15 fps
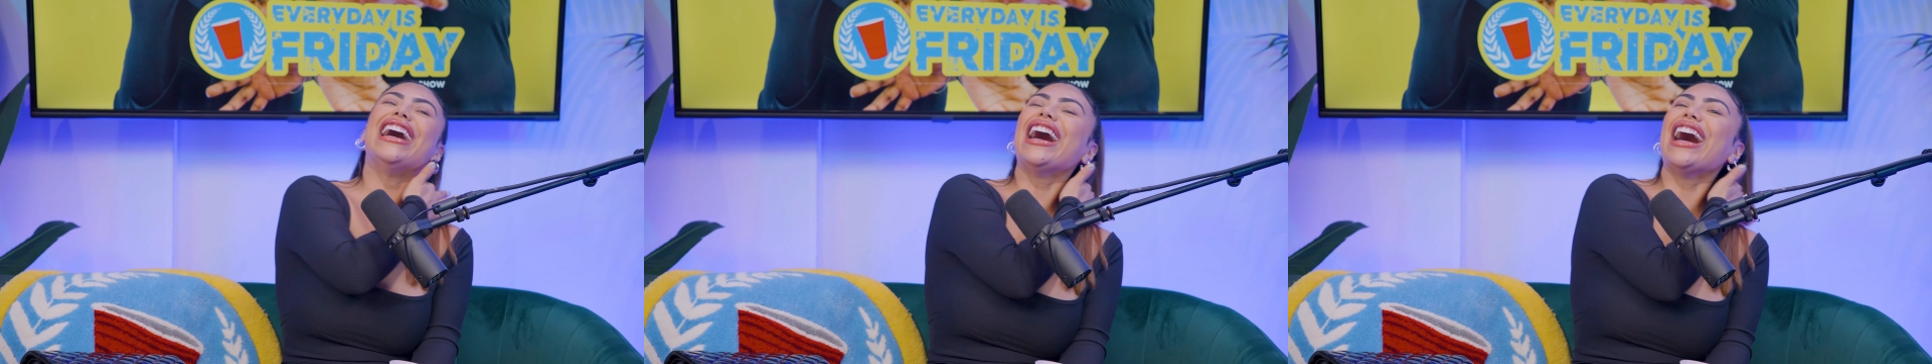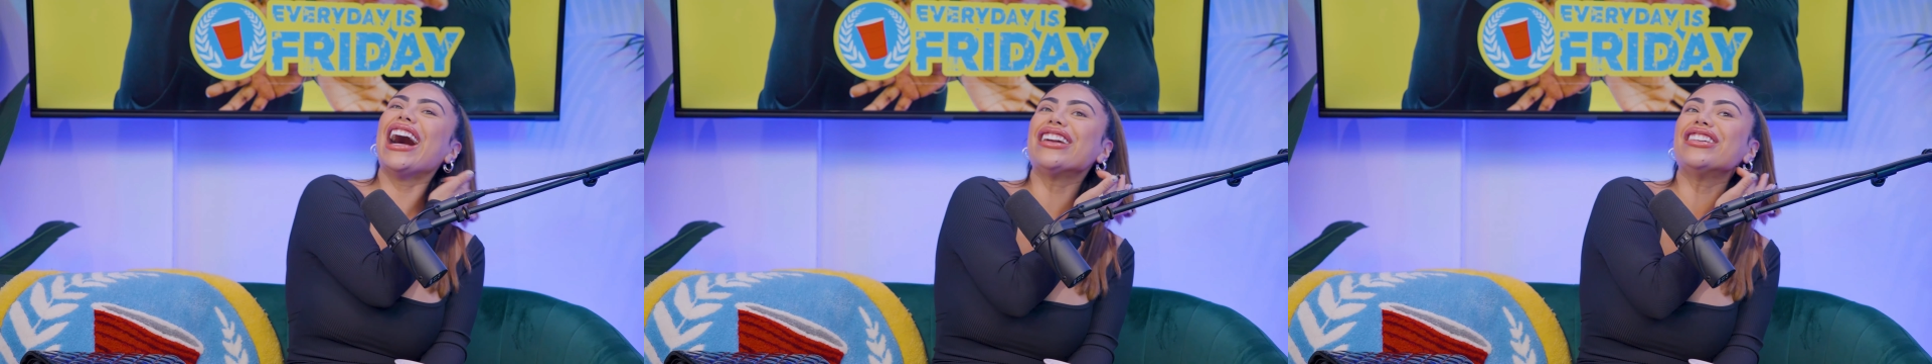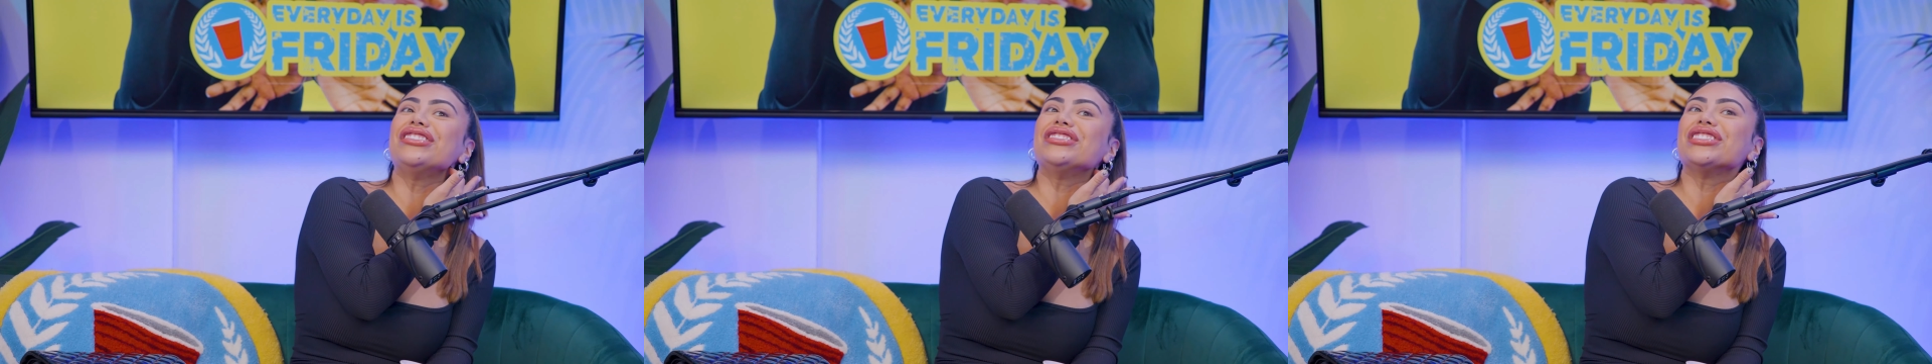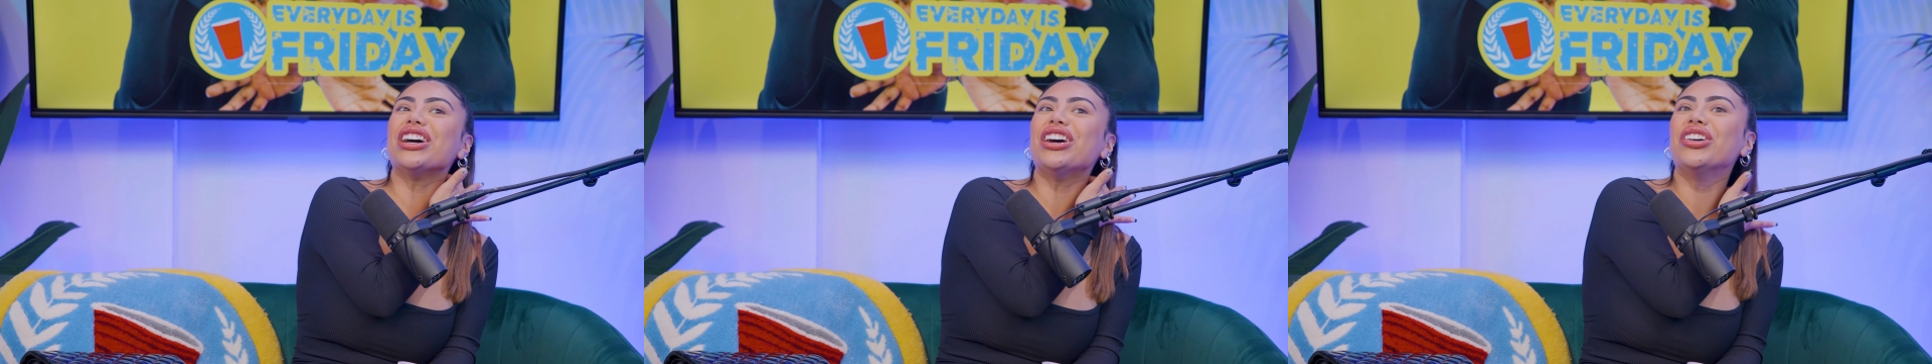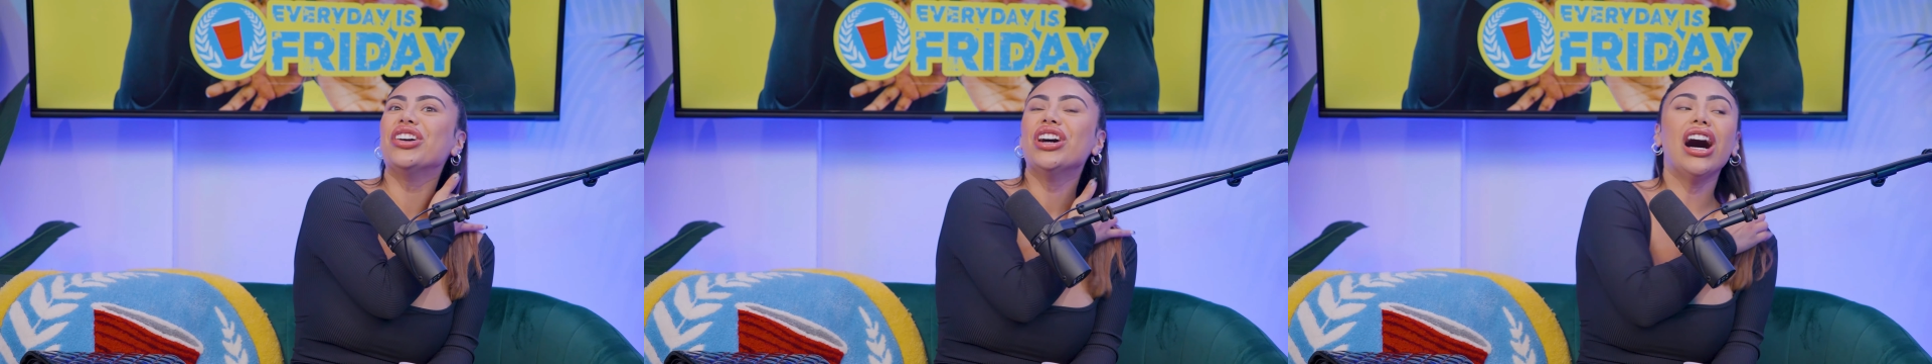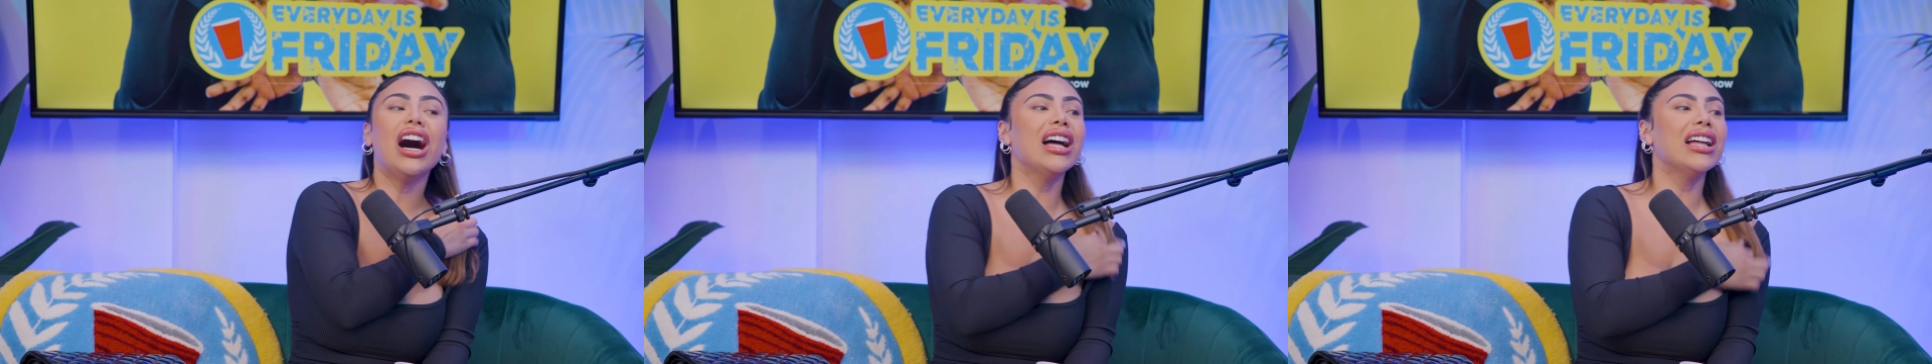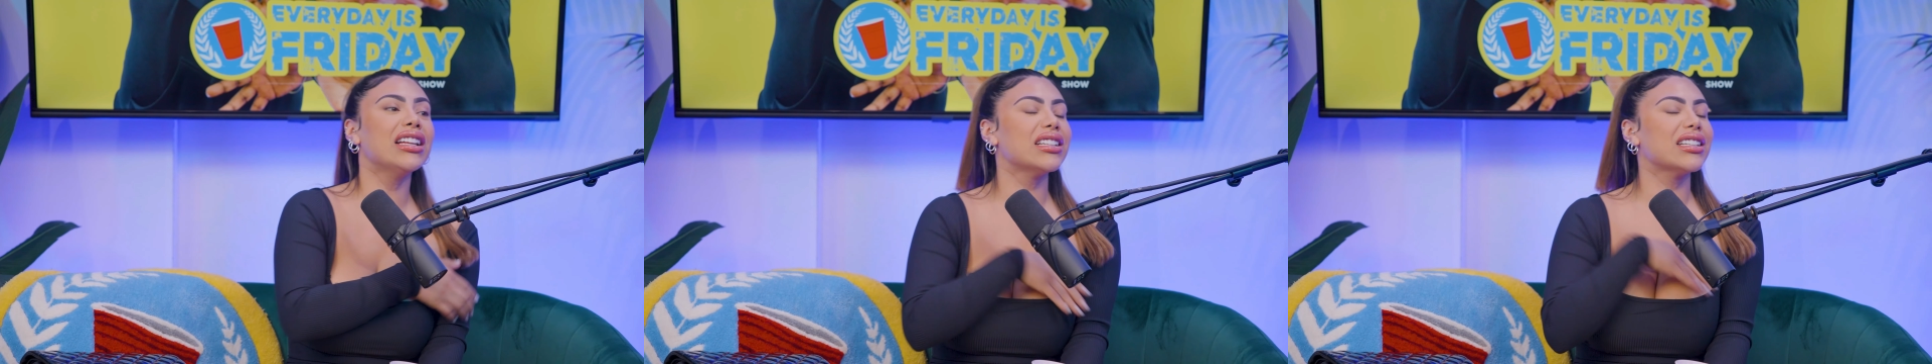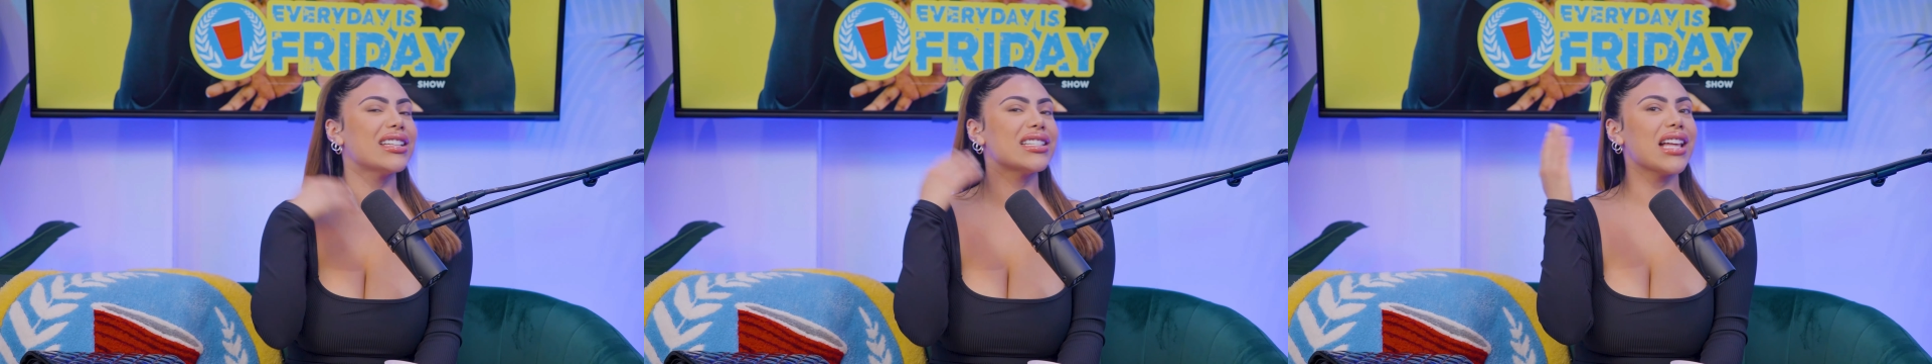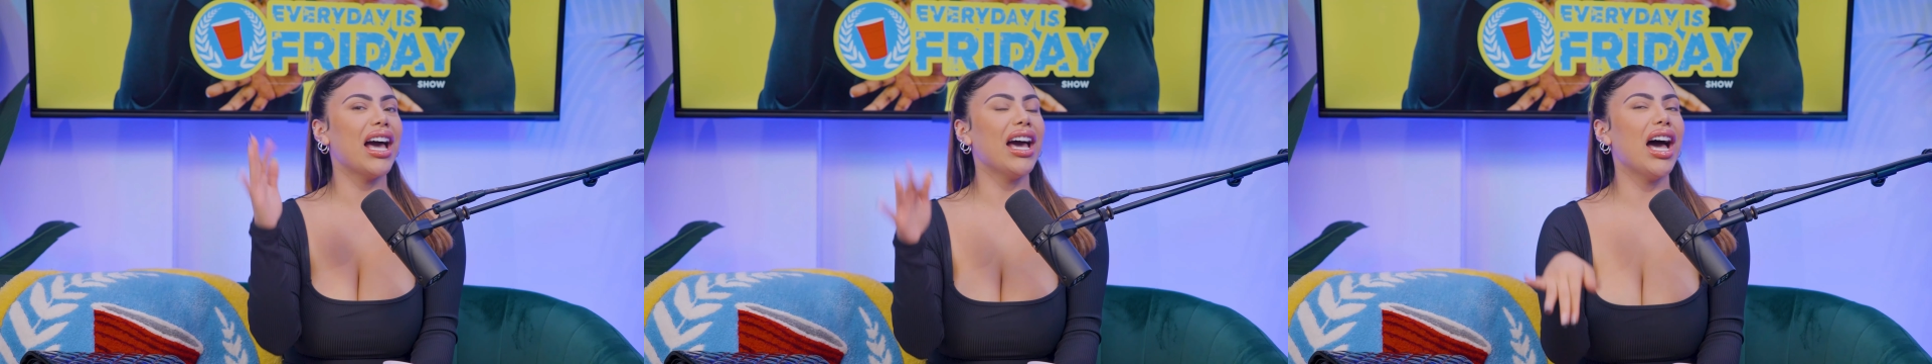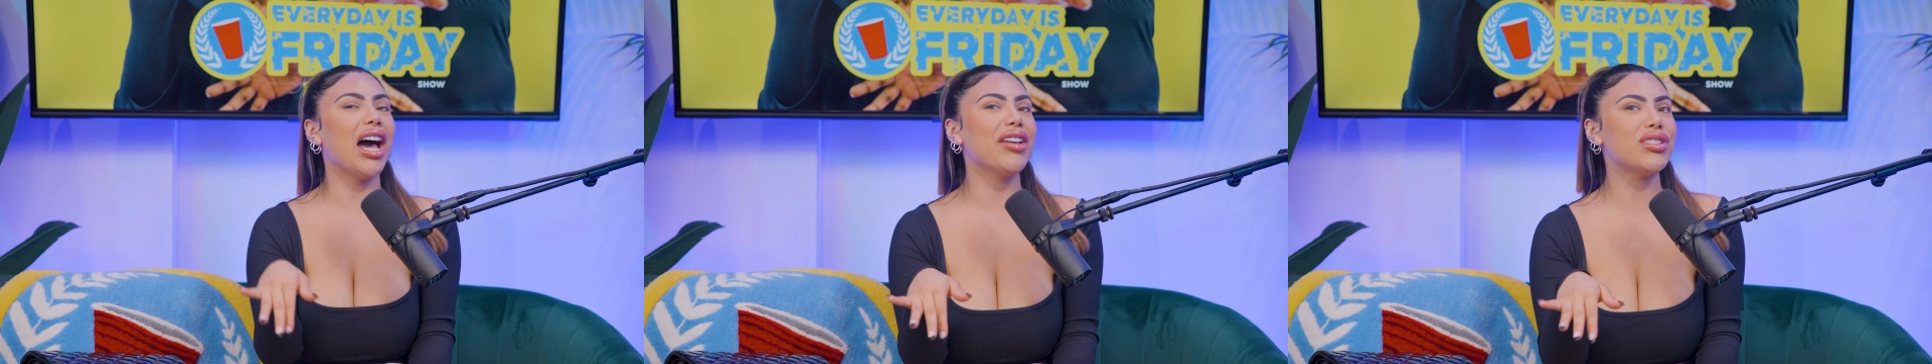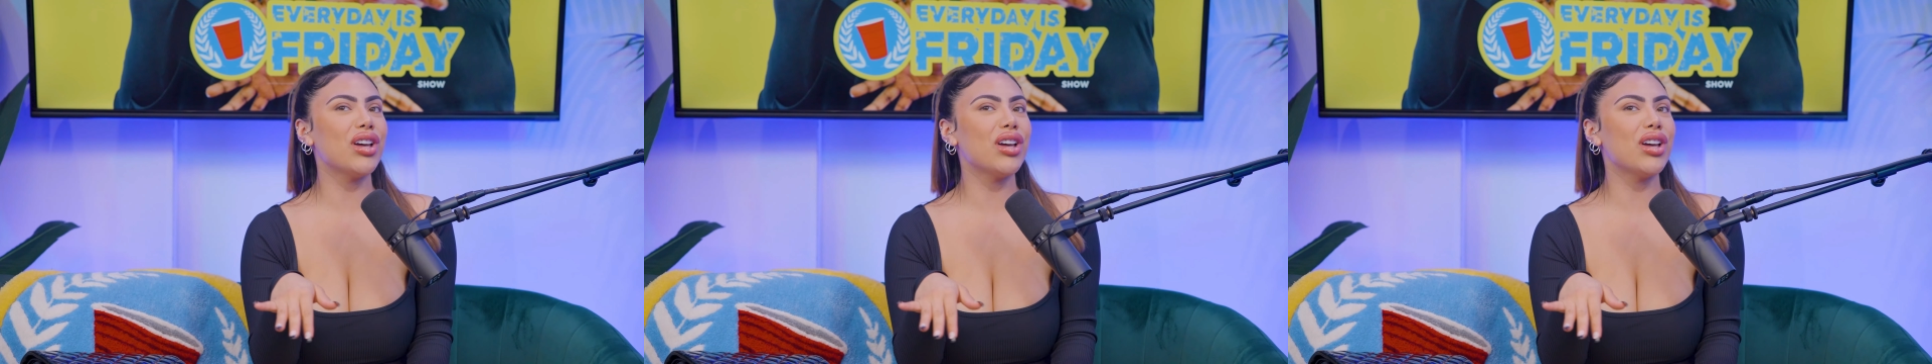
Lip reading: I don't know, cause I